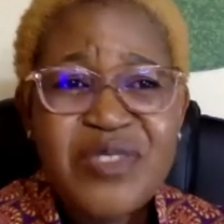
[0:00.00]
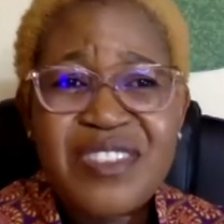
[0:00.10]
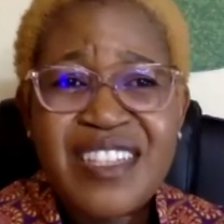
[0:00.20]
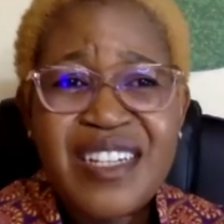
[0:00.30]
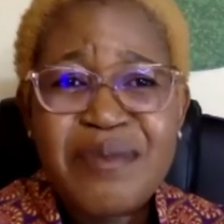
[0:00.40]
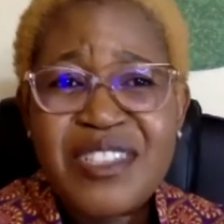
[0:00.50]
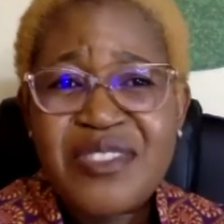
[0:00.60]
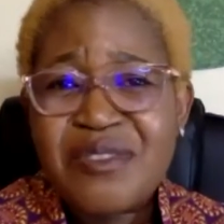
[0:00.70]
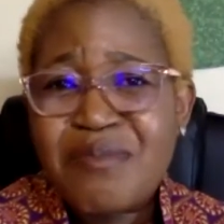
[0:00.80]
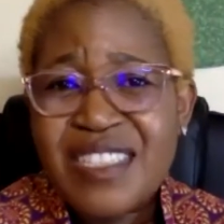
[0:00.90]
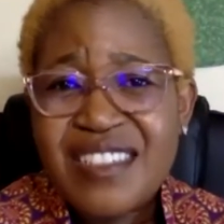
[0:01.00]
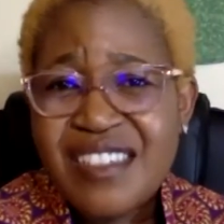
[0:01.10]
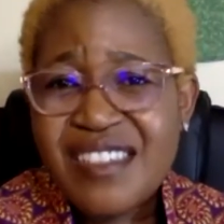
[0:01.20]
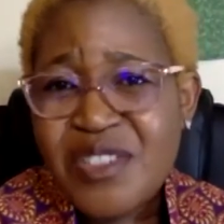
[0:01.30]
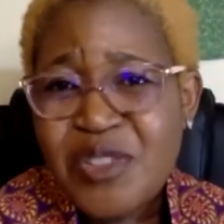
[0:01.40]
To them, it will be
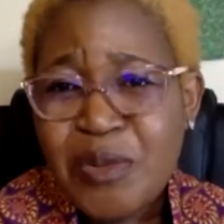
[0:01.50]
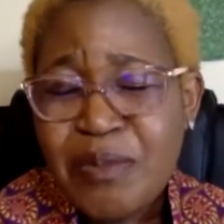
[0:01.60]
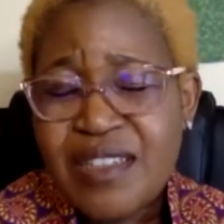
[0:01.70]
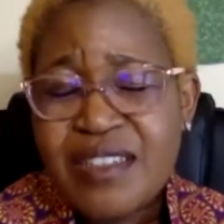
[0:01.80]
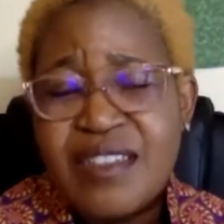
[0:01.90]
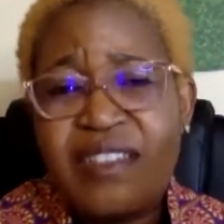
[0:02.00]
just normal.